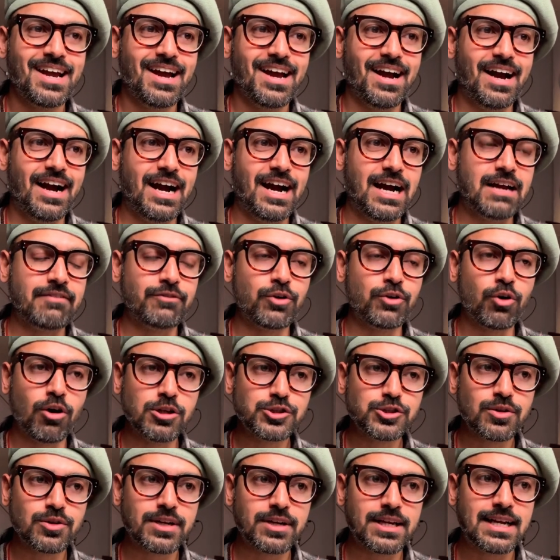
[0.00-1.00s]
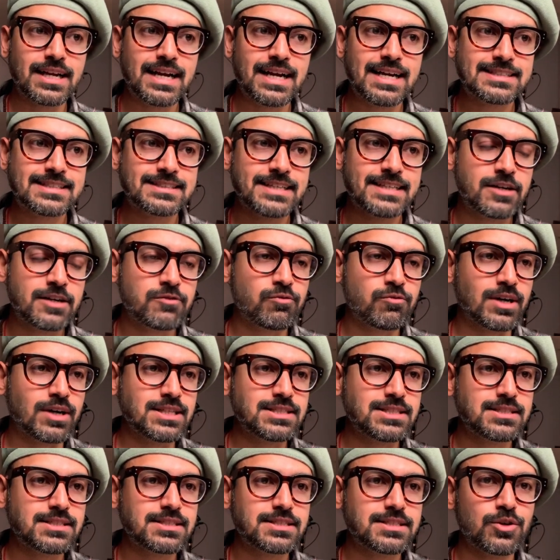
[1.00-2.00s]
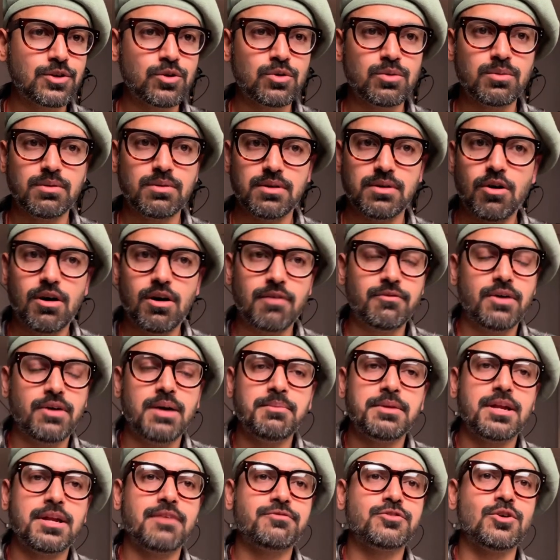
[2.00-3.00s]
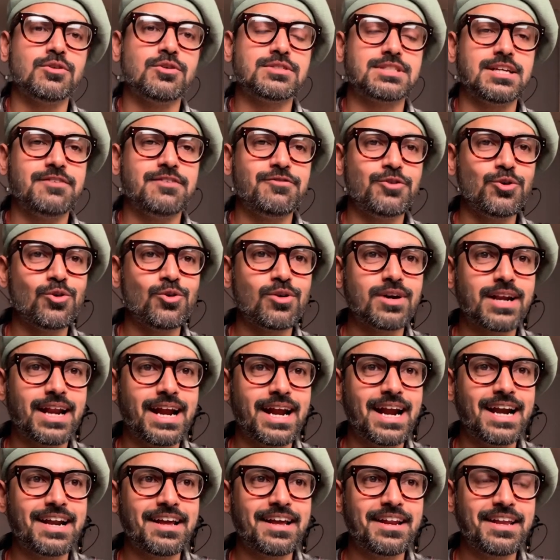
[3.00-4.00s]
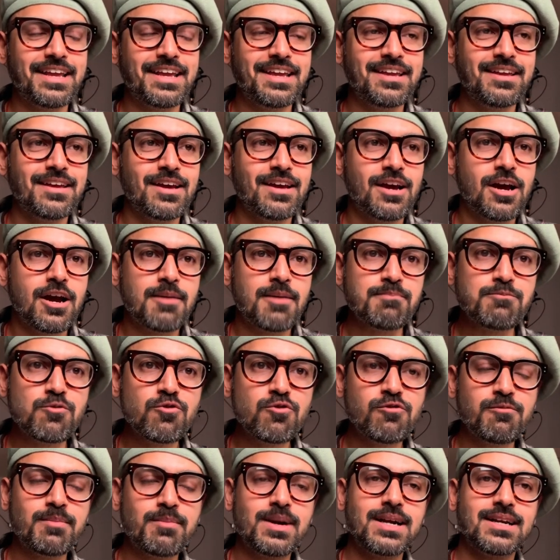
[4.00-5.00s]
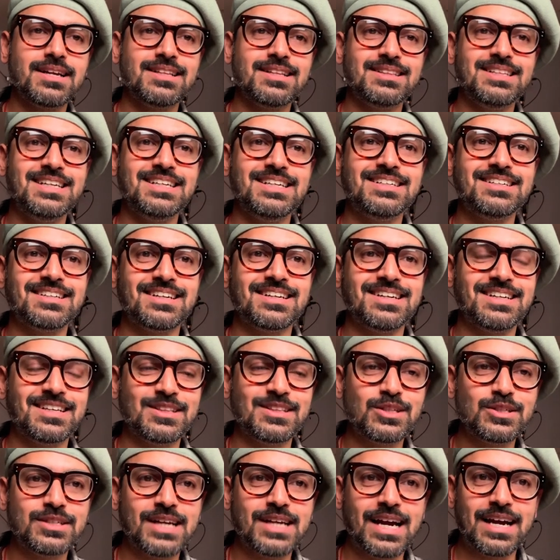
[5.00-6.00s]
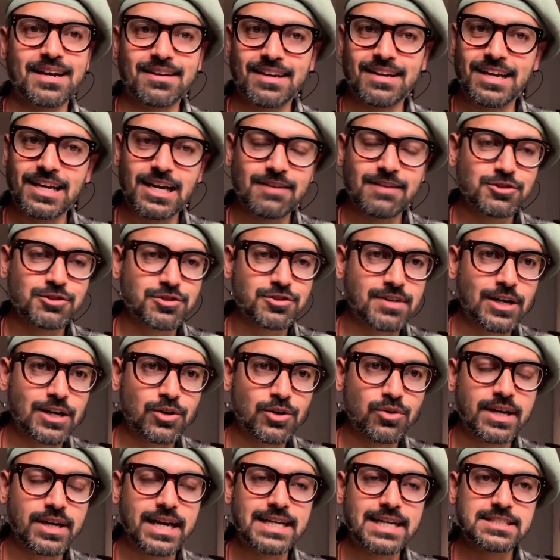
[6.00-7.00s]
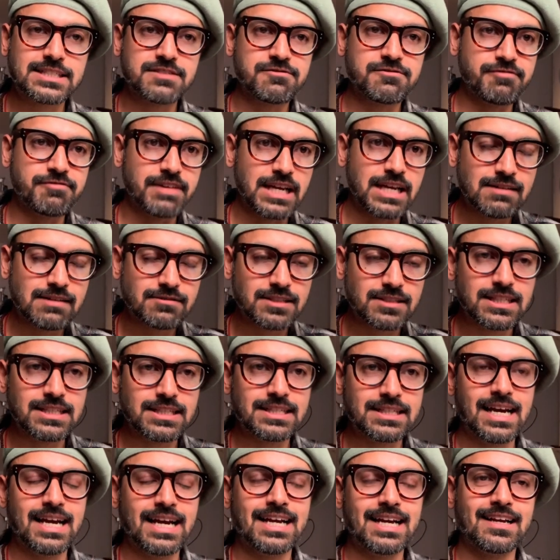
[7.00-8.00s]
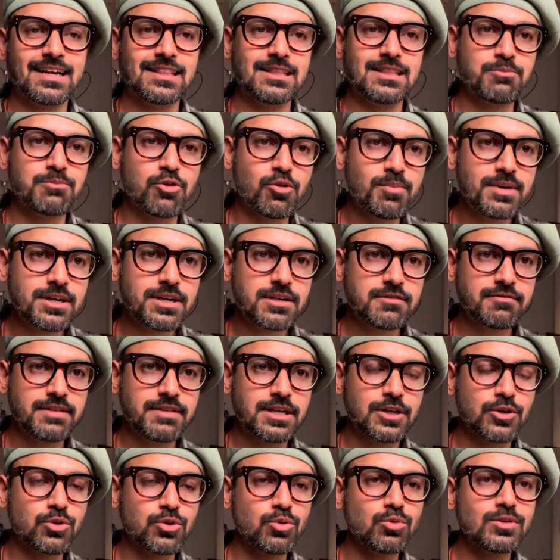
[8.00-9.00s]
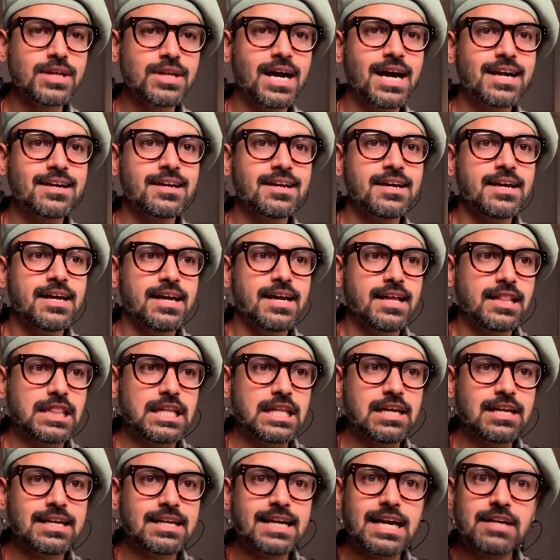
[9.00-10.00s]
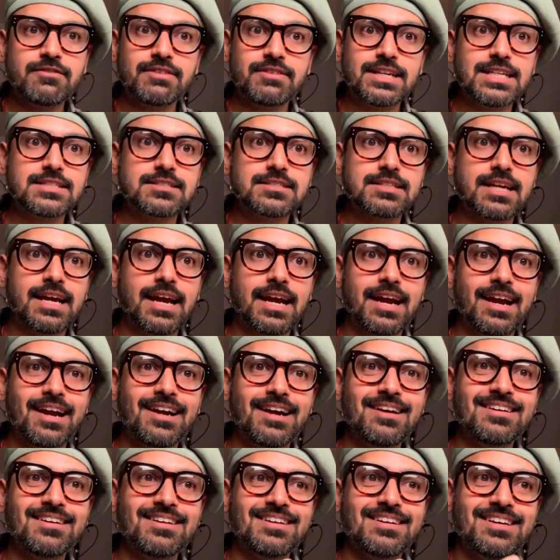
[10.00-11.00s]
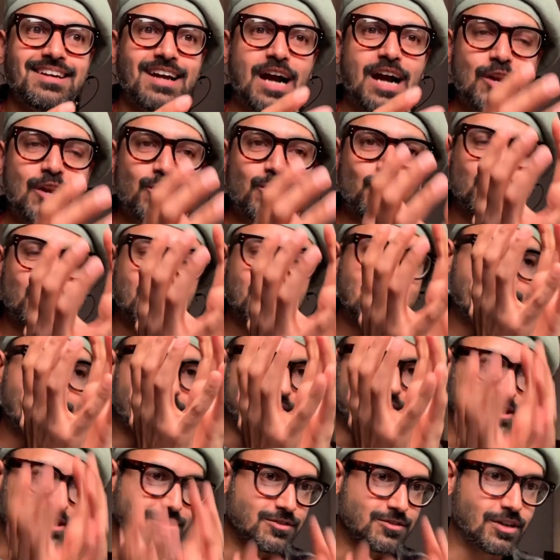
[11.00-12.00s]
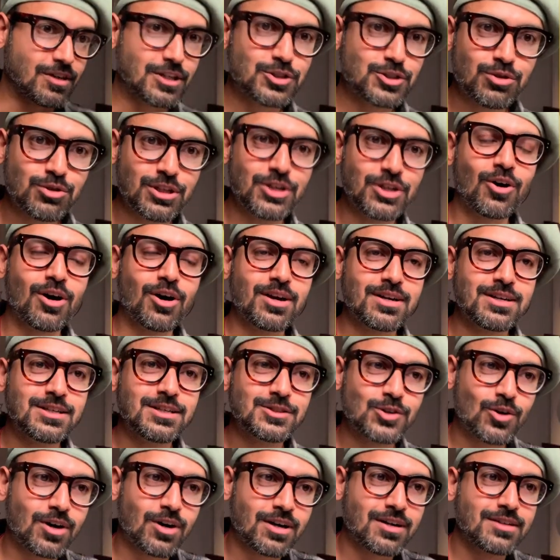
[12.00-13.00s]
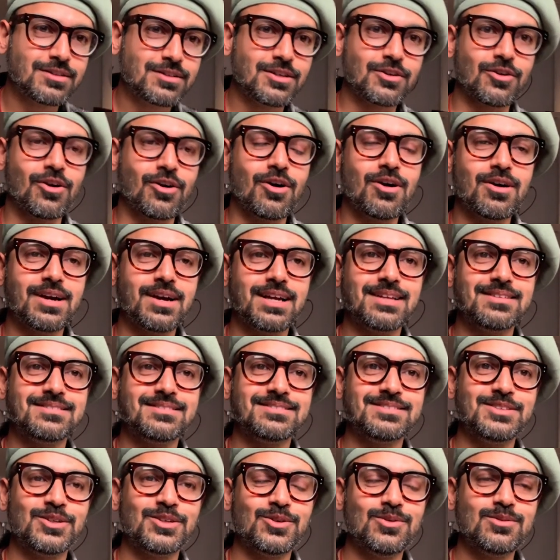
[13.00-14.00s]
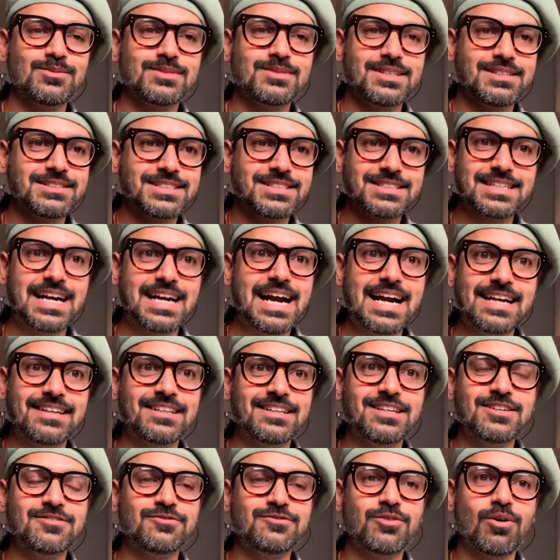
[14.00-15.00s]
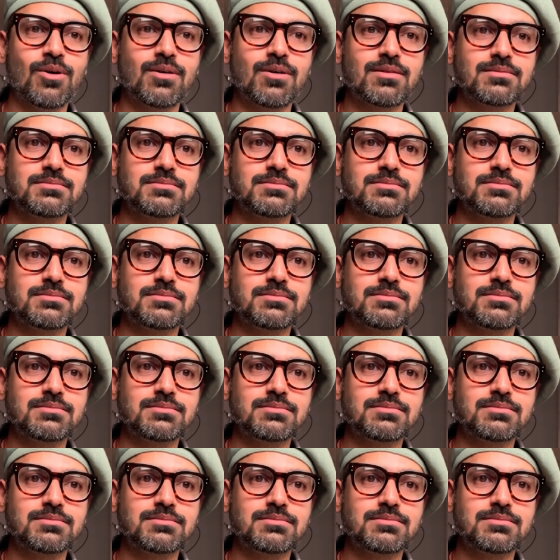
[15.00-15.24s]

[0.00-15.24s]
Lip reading: And we also realized that once I mean, of course, if you create any movement in the tank, like I was trying to create some waves in the tank, and the moment we'll do that, they'll get very scared, and they'll just rush to the corners or under the rock, and they'll just hide there for